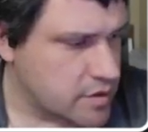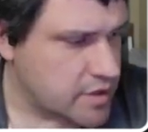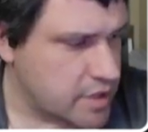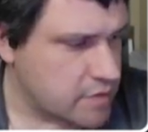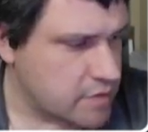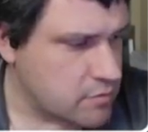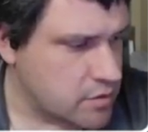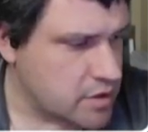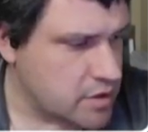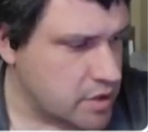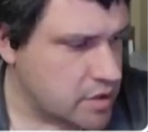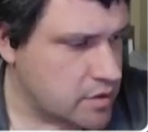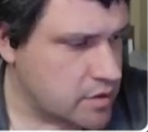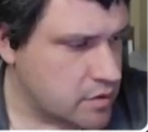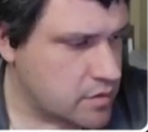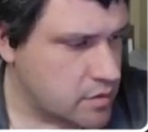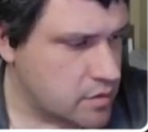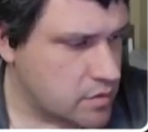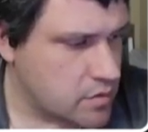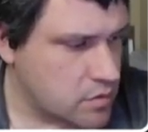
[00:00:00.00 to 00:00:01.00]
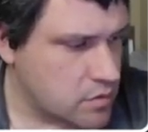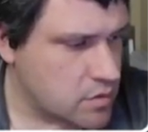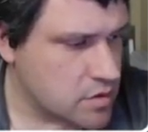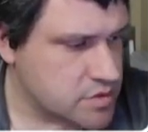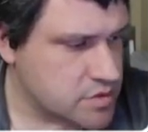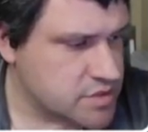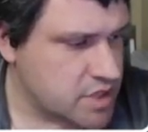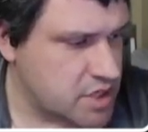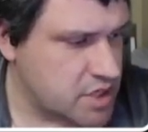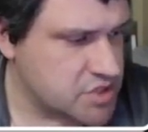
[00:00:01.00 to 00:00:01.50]
I read or
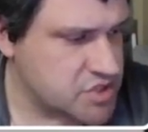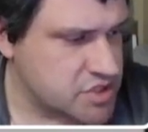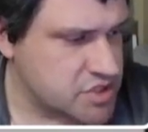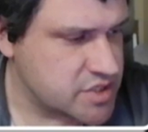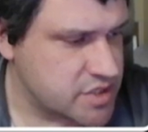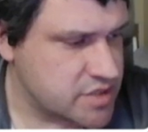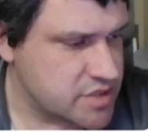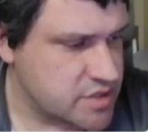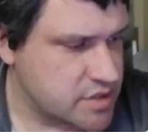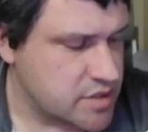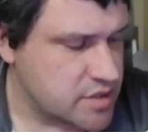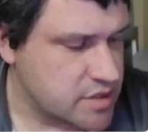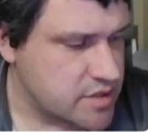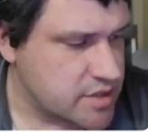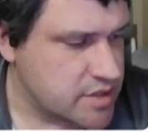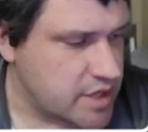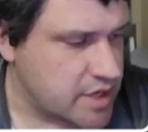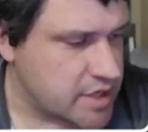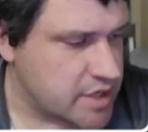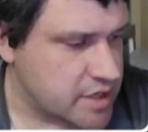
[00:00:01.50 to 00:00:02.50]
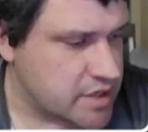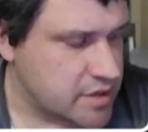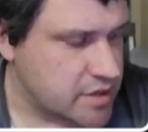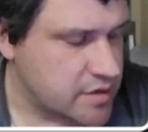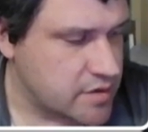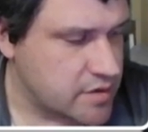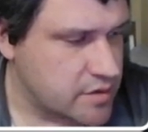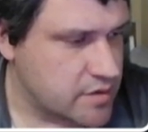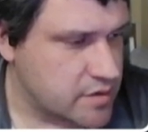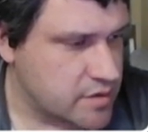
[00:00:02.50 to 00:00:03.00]
touch any
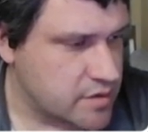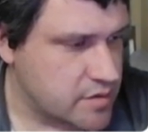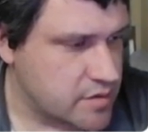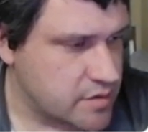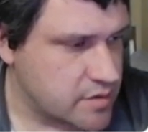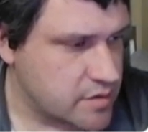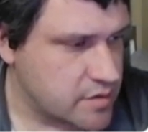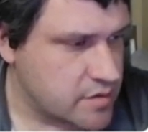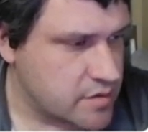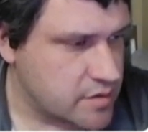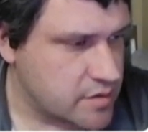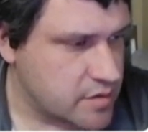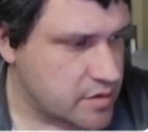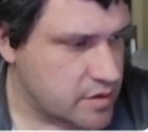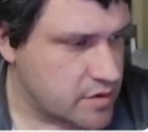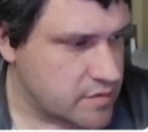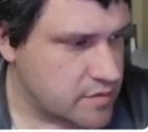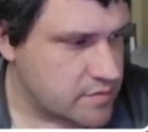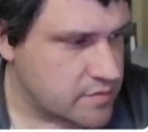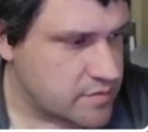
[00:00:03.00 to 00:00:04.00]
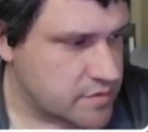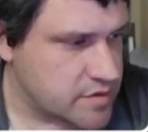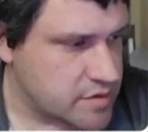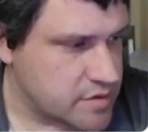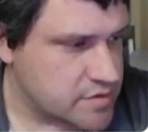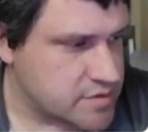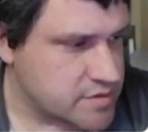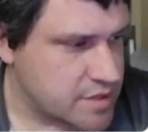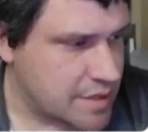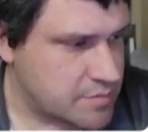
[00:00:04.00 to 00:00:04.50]
of the
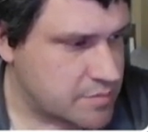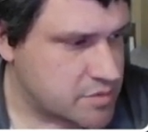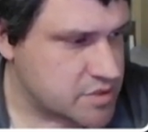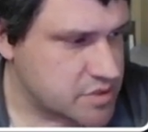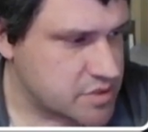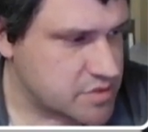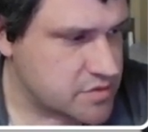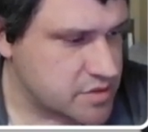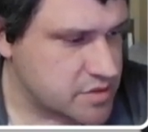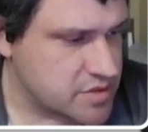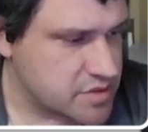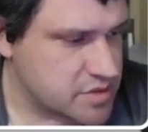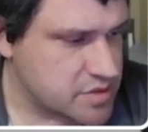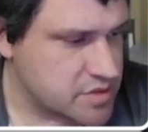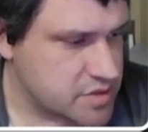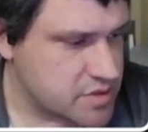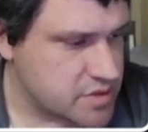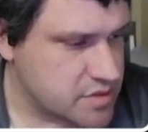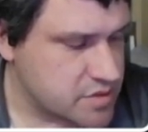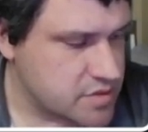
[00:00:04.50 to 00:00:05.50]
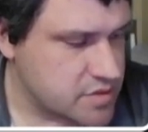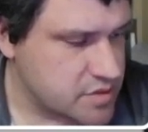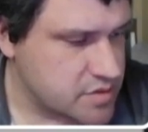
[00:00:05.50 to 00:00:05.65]
tapestries?